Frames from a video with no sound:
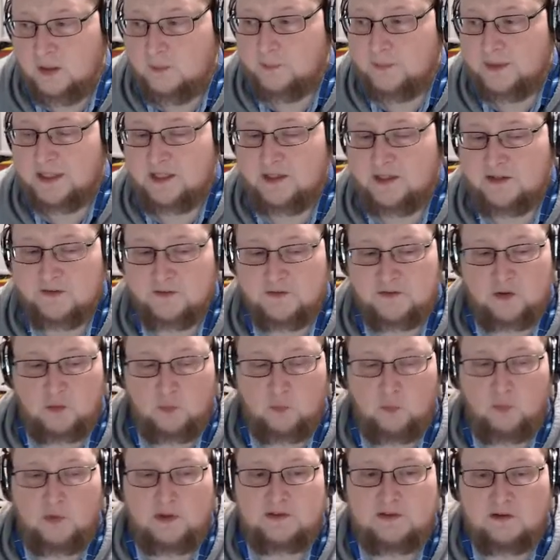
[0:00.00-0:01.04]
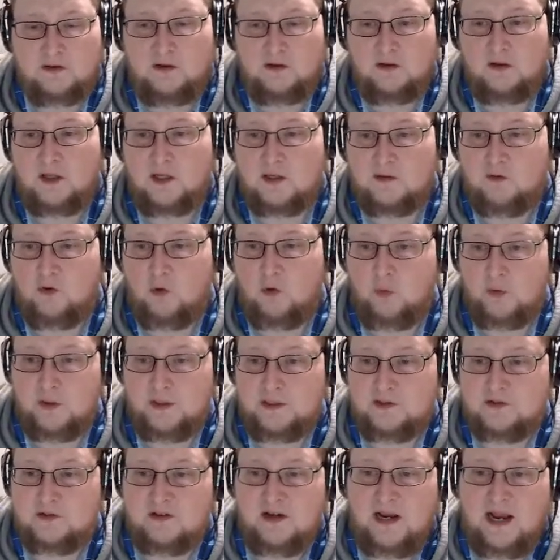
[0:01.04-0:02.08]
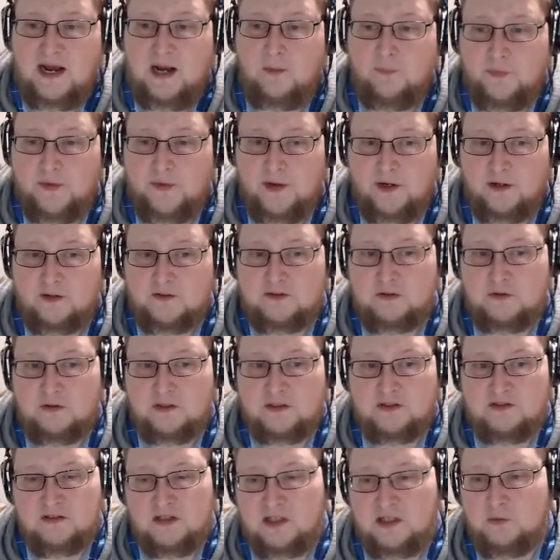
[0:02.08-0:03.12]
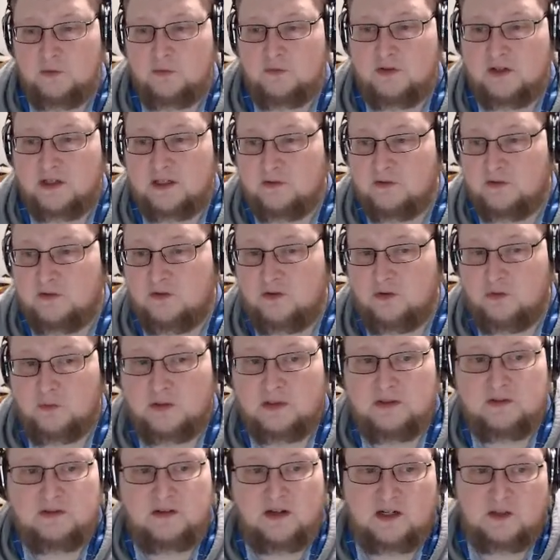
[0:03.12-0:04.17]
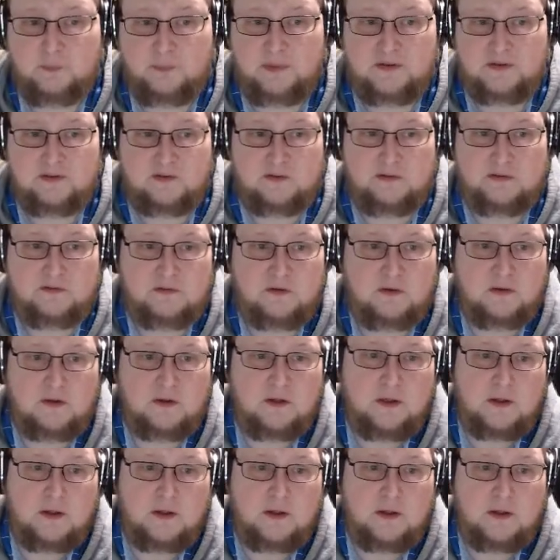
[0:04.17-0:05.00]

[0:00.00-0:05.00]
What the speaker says: because there wasn't a lot of coinage out there to continue to conduct business.